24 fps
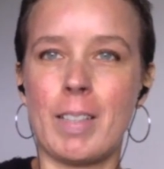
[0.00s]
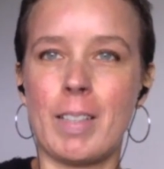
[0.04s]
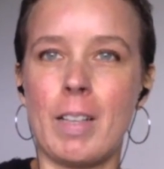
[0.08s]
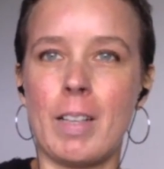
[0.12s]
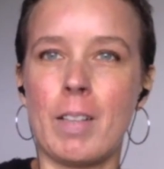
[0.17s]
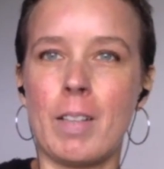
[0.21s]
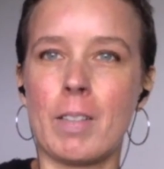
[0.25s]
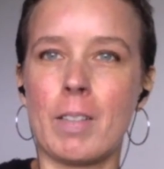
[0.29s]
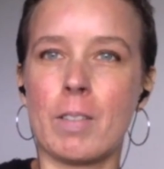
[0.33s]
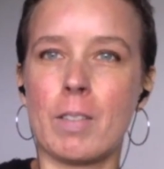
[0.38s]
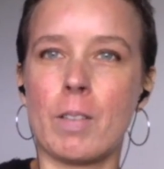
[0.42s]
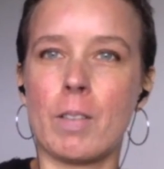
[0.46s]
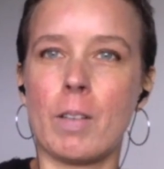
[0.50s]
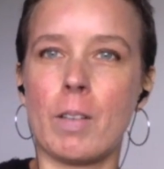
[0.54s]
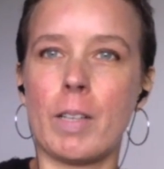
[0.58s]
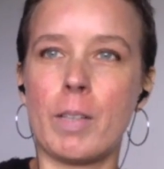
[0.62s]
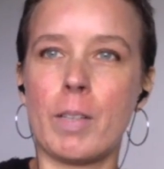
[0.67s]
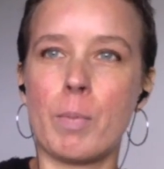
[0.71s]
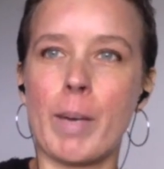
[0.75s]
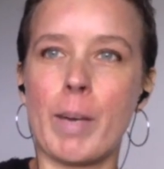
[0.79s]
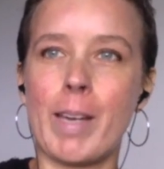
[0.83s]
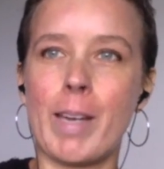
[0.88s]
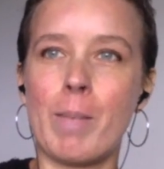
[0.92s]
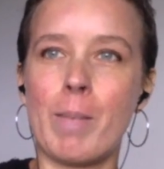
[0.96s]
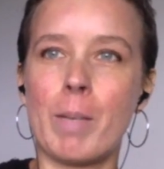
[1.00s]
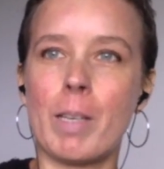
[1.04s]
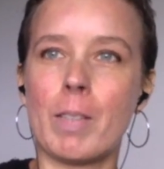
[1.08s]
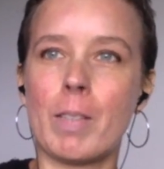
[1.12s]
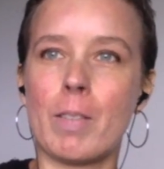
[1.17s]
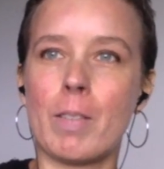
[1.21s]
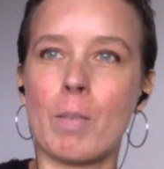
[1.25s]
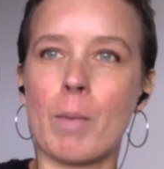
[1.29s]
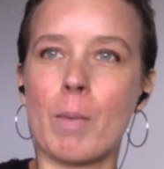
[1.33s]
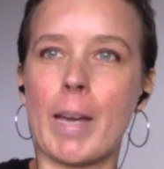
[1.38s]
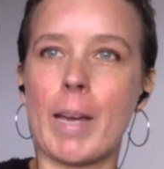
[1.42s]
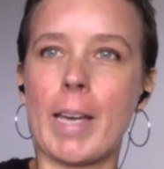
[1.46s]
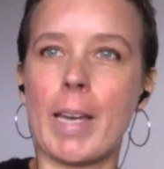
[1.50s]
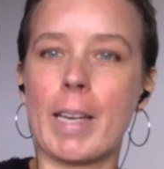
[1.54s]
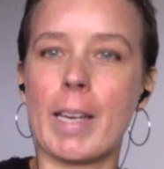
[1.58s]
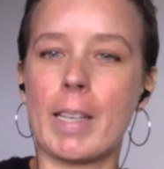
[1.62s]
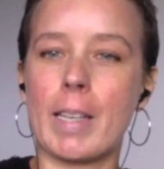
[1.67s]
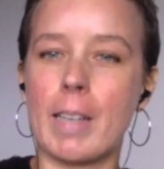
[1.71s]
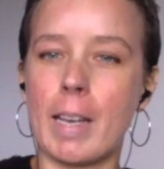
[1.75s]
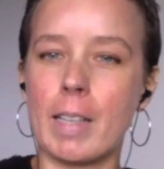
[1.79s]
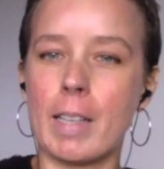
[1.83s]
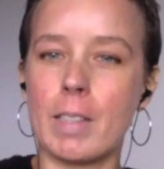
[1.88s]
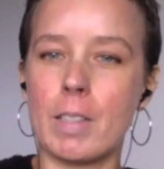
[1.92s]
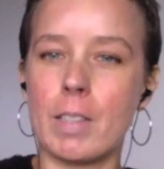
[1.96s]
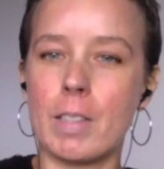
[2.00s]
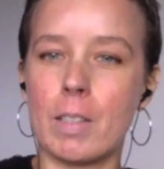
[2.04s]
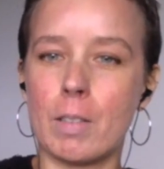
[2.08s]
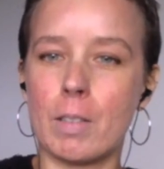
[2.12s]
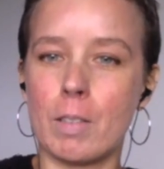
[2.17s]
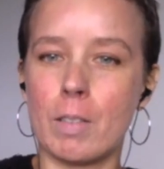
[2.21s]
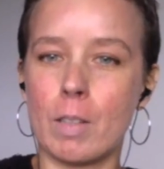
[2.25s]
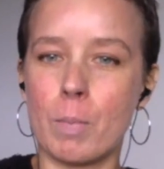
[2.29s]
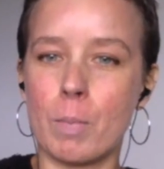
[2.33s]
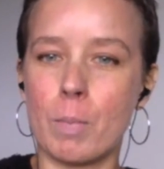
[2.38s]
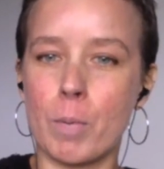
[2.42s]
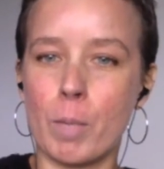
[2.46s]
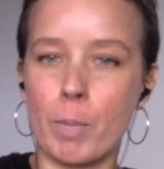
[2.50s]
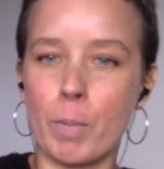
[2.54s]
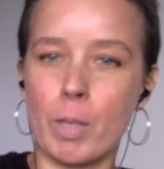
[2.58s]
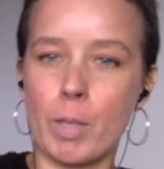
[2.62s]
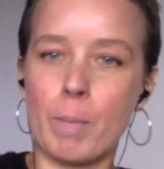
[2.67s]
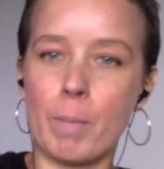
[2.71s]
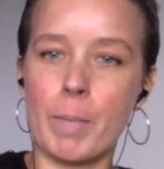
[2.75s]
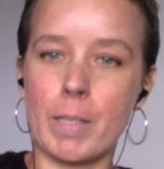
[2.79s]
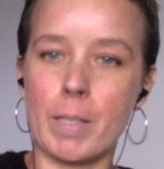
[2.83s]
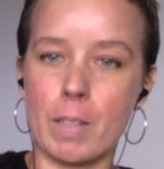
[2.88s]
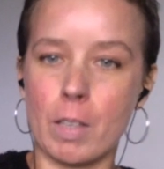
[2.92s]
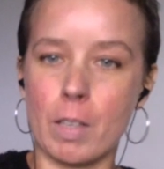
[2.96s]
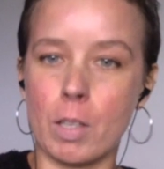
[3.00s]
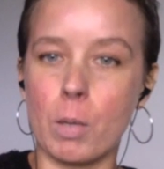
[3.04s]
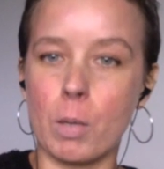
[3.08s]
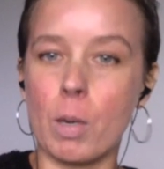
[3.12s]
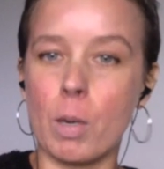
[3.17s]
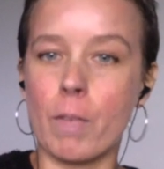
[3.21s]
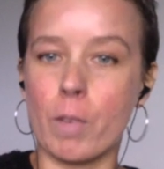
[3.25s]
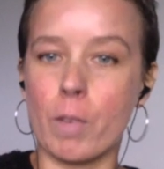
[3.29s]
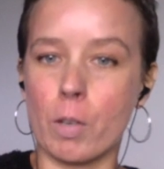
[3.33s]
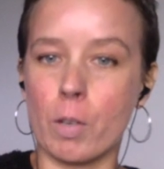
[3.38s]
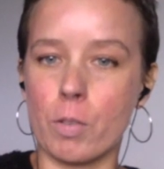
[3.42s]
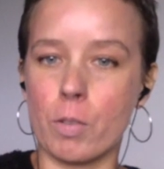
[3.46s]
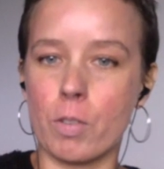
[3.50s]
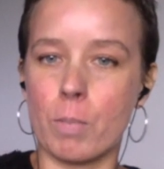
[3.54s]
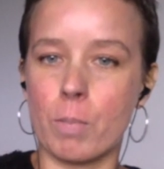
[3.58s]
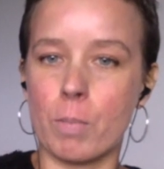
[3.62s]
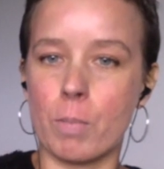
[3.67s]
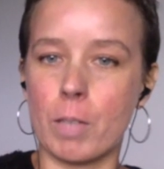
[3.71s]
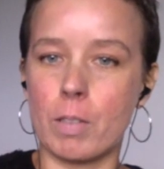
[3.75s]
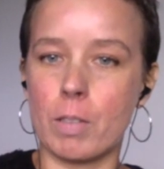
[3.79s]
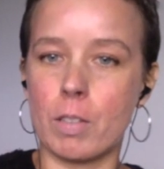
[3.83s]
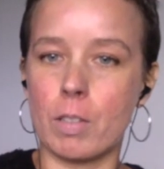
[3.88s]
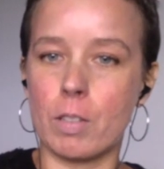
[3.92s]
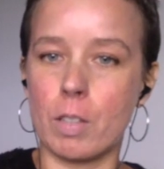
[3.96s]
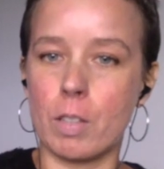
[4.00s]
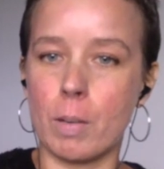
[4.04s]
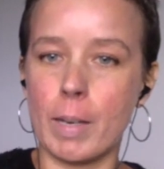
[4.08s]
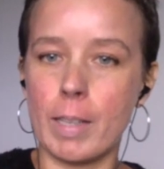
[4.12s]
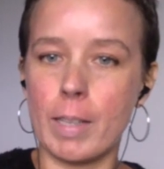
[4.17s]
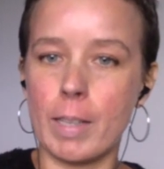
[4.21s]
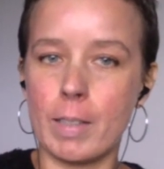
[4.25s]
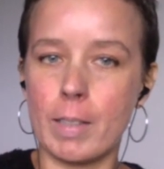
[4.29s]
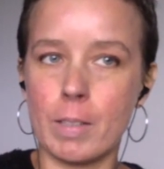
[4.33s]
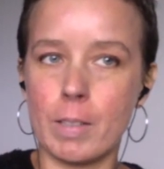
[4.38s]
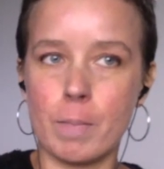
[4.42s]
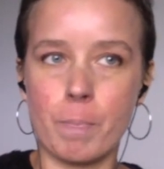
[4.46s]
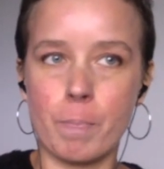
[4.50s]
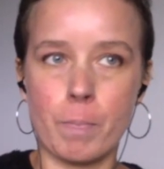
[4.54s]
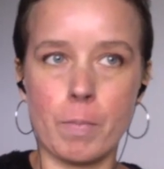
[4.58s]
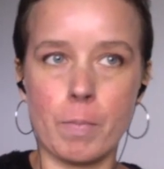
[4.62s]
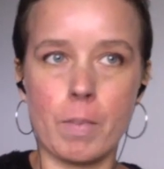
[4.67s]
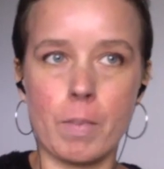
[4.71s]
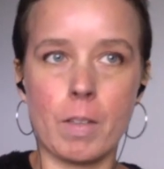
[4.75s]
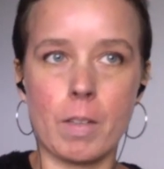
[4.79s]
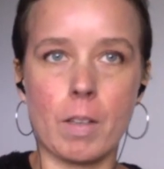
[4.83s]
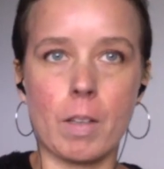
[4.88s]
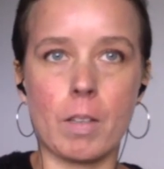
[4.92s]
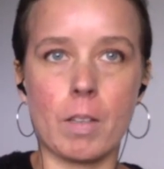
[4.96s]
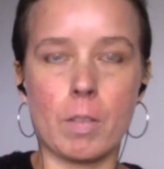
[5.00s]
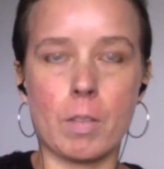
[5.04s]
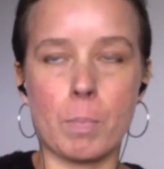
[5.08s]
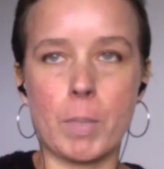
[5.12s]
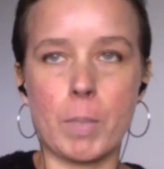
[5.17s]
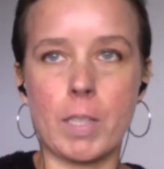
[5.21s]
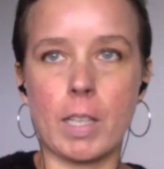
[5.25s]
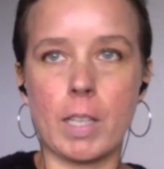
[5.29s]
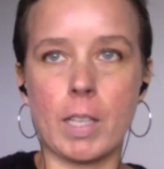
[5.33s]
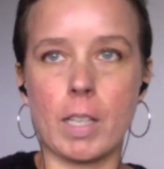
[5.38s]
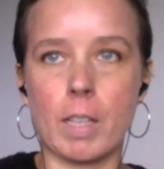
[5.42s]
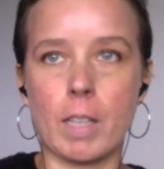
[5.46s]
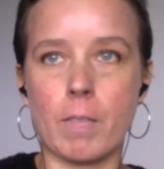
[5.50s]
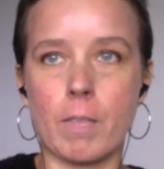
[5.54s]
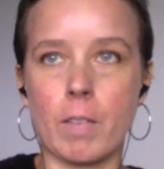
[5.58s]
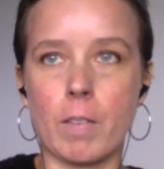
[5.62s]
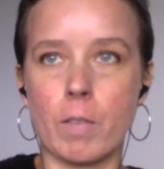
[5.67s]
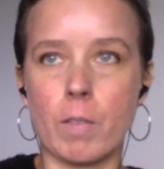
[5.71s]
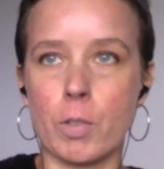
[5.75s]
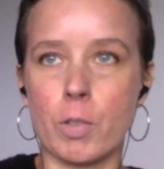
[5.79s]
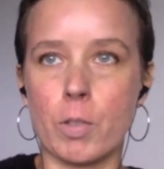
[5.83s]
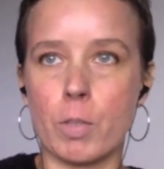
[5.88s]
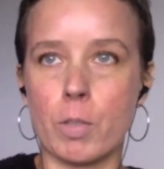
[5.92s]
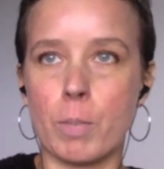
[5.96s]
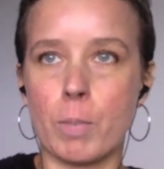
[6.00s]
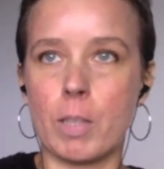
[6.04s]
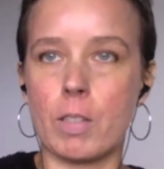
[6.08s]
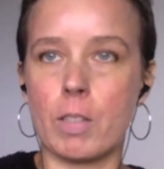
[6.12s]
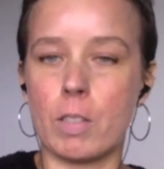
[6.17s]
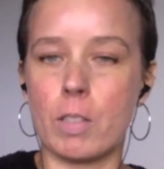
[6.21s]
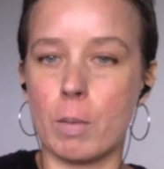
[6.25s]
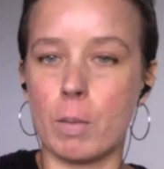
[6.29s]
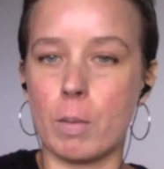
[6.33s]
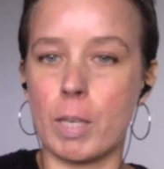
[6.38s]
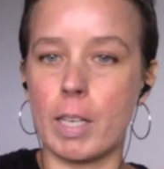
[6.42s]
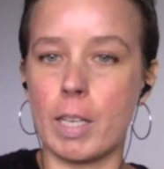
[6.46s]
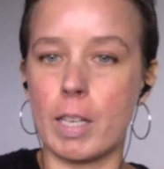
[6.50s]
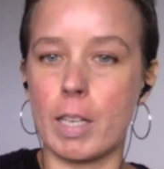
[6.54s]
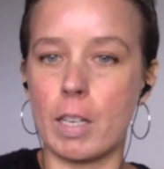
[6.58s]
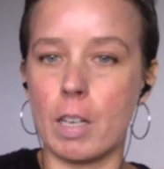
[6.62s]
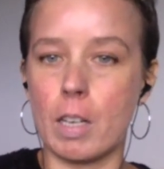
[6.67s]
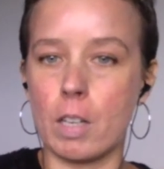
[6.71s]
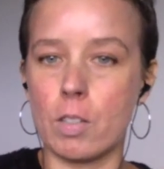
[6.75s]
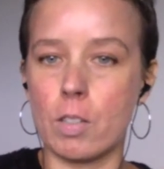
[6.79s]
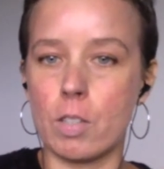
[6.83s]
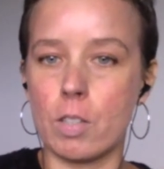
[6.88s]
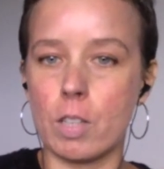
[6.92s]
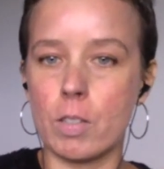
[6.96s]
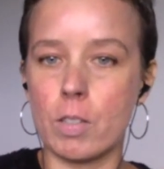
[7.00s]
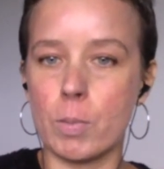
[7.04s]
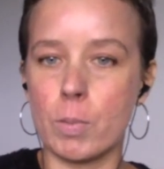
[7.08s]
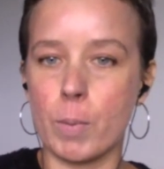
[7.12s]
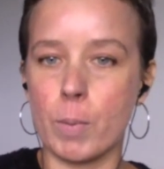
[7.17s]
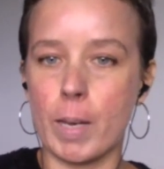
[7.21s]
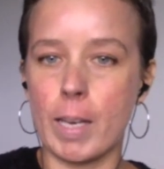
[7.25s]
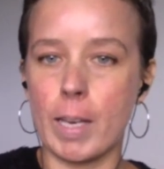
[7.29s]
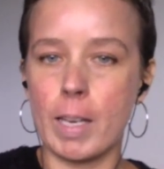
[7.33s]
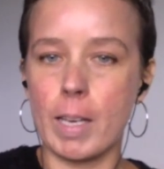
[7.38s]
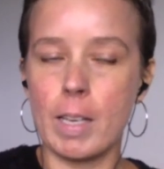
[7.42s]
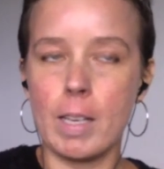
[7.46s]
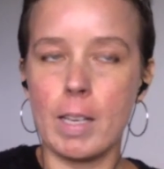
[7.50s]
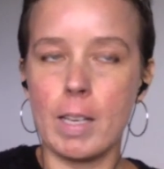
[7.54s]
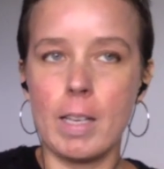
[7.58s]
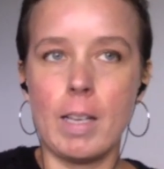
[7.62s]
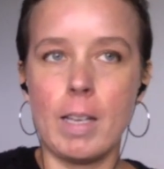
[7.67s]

solid way because of the way it connects you to the problem, is that you have contributed to it, and particularly if you've contributed to it in an unjust way.